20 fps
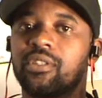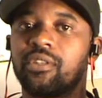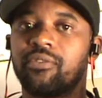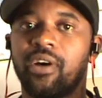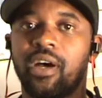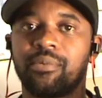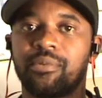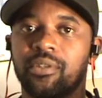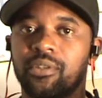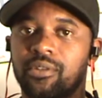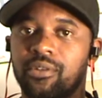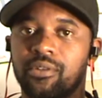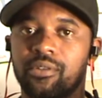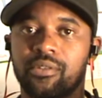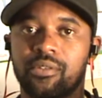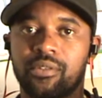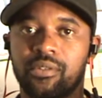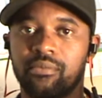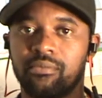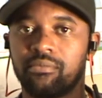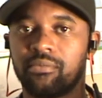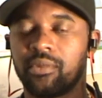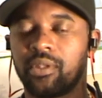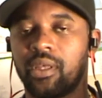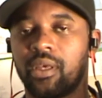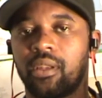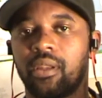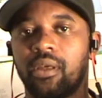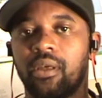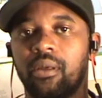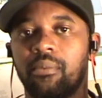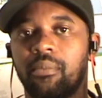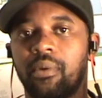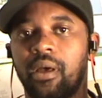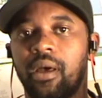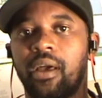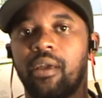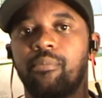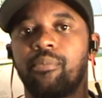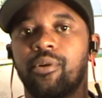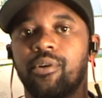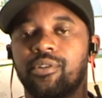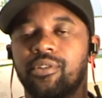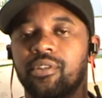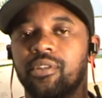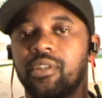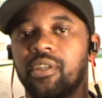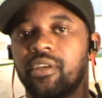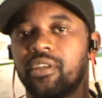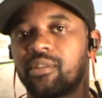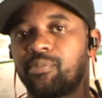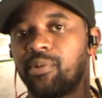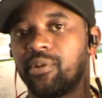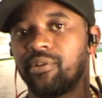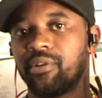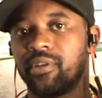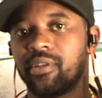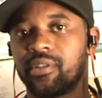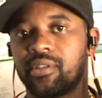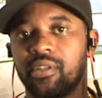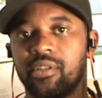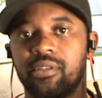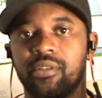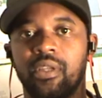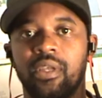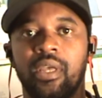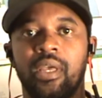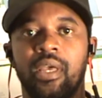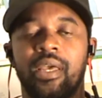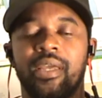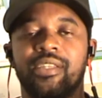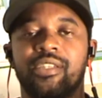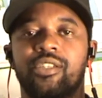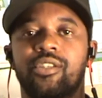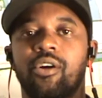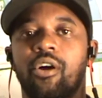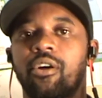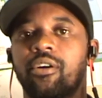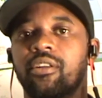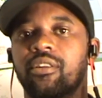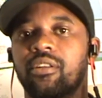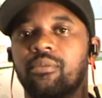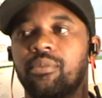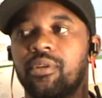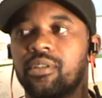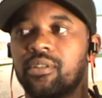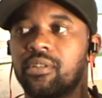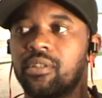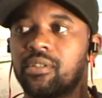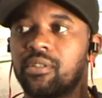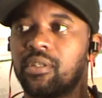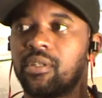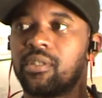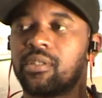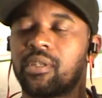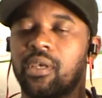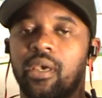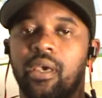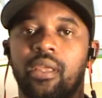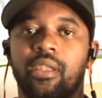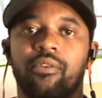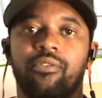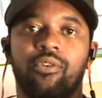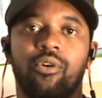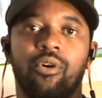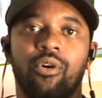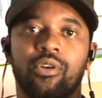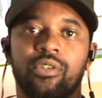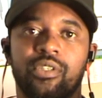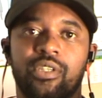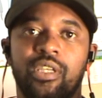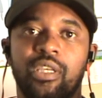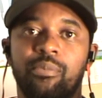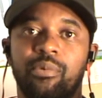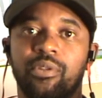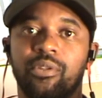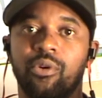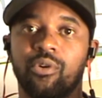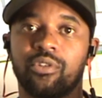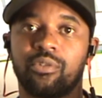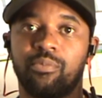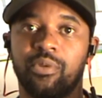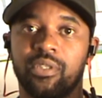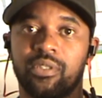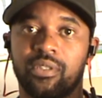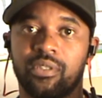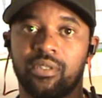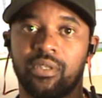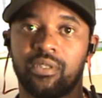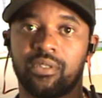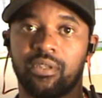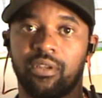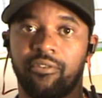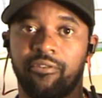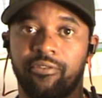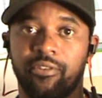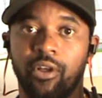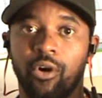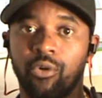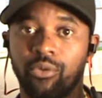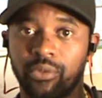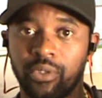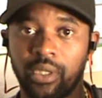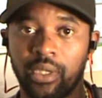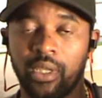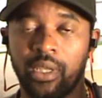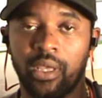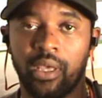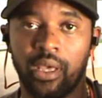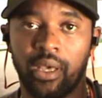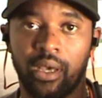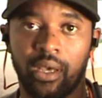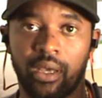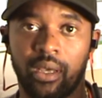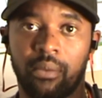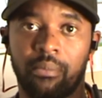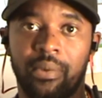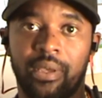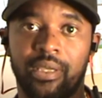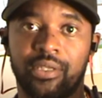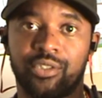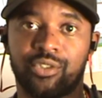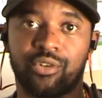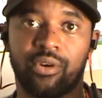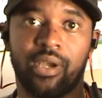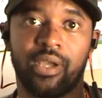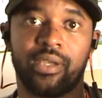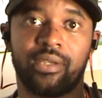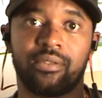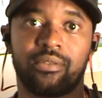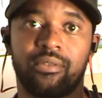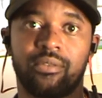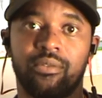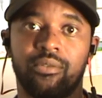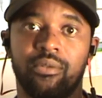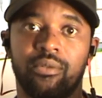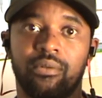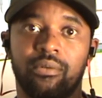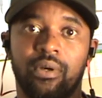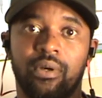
of obstacles that I personally experienced in starting the businesses, and of course keeping those businesses afloat and trying to,